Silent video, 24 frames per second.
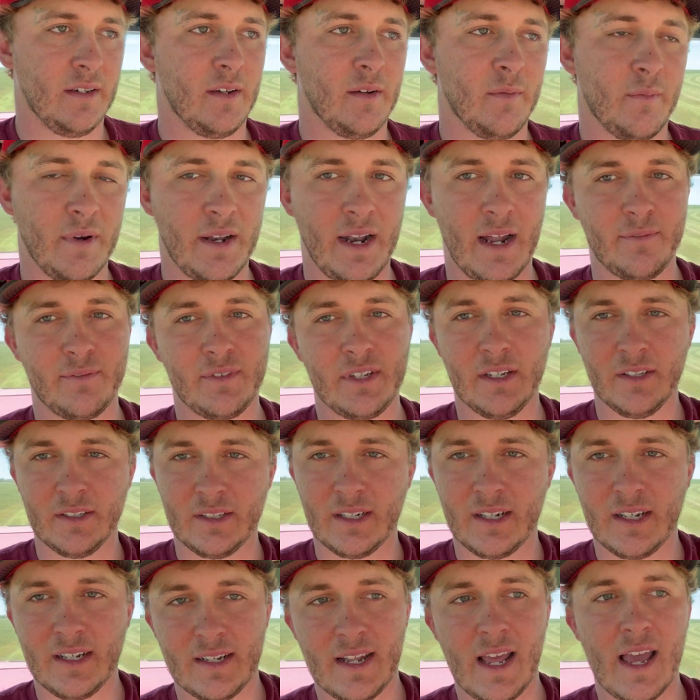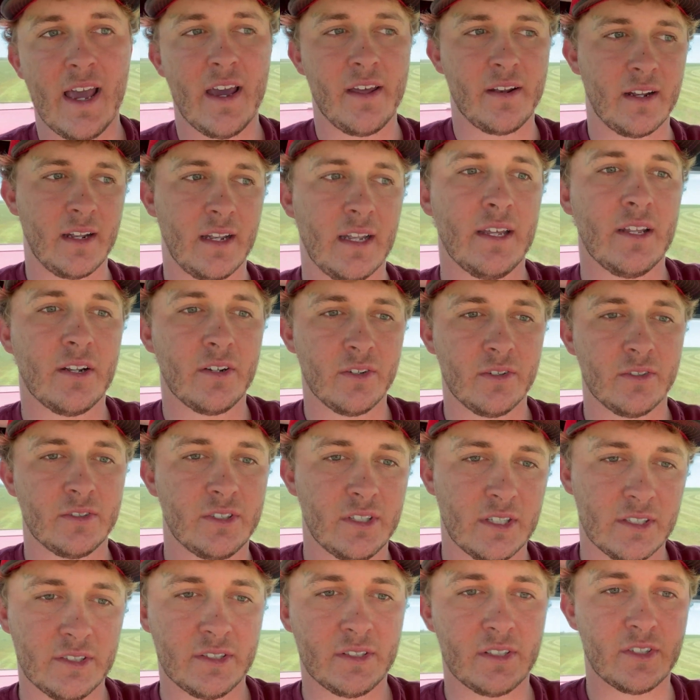But I've tilted it down a little
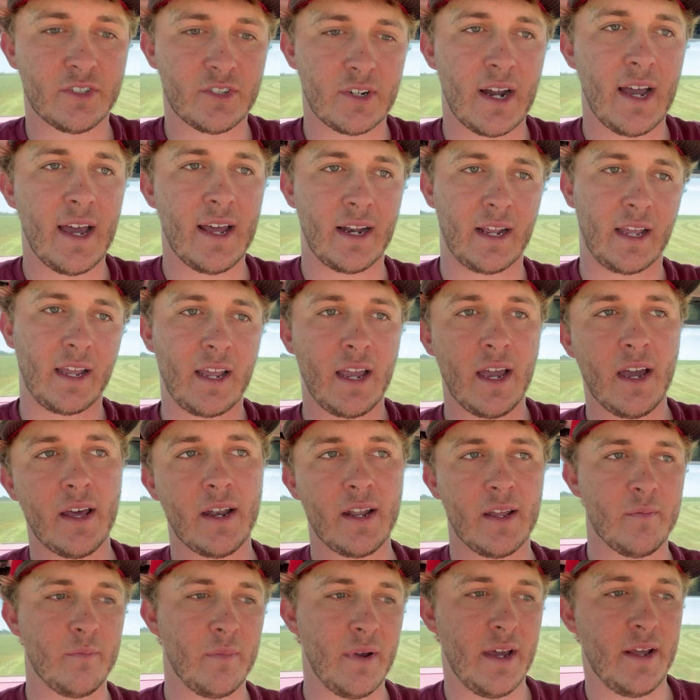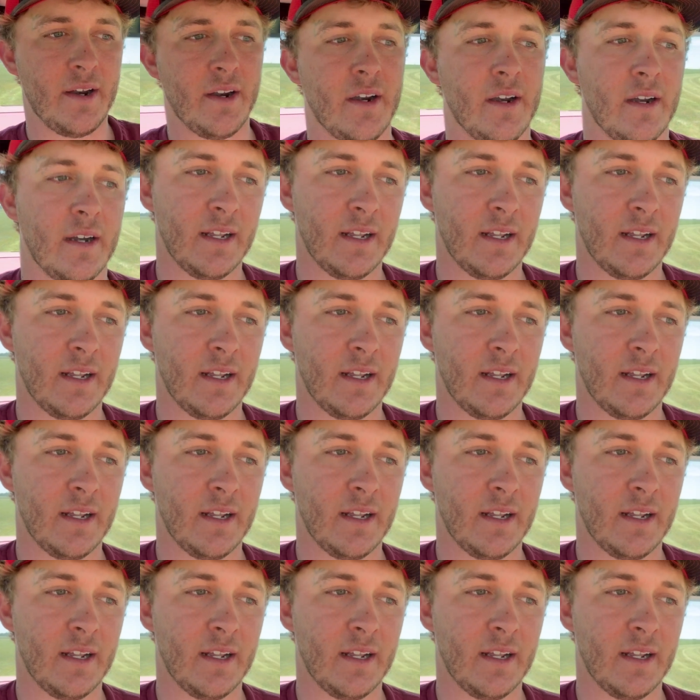just to try to cut it better.